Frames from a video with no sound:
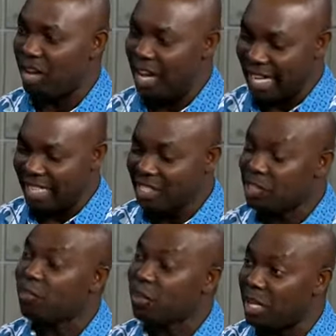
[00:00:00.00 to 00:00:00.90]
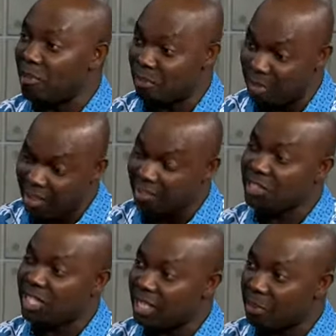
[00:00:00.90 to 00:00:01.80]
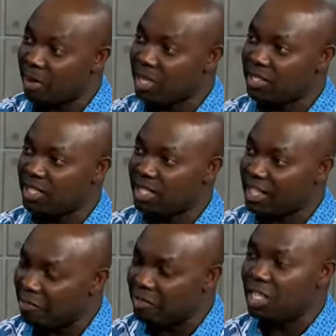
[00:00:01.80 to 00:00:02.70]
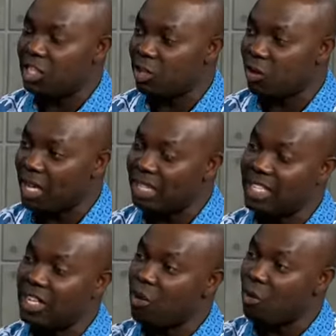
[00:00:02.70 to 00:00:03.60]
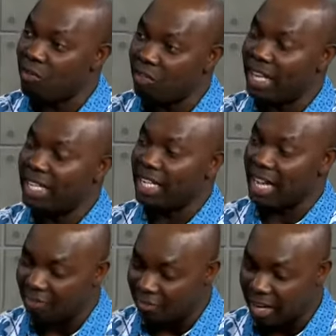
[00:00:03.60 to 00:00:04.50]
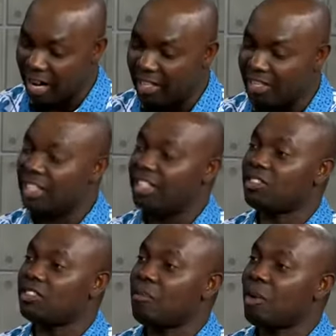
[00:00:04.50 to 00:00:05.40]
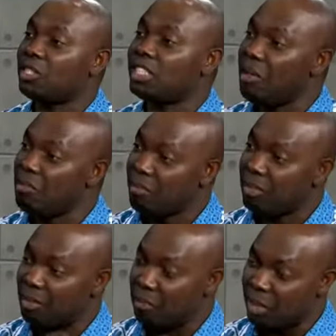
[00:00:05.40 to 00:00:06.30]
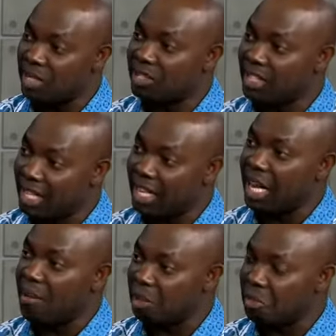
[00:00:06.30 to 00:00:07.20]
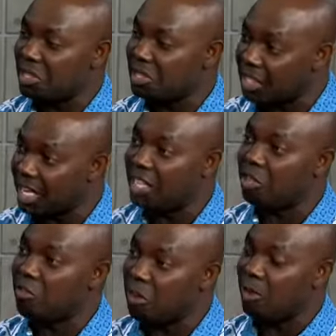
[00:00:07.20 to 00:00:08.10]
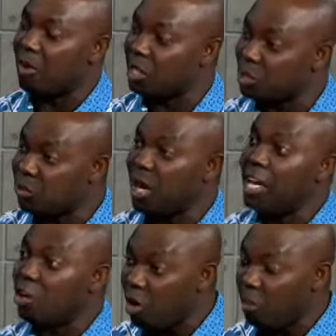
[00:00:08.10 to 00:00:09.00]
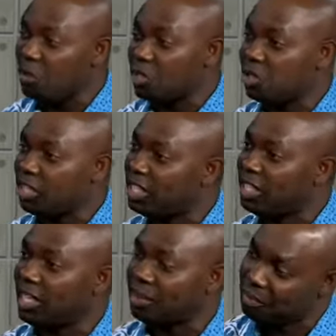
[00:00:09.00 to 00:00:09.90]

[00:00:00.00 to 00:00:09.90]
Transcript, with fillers: At least for them, they have set a precedent. They have said, you know what, we've had enough, and it's about time the president, the incumbent president, handed over power to an opposition leader.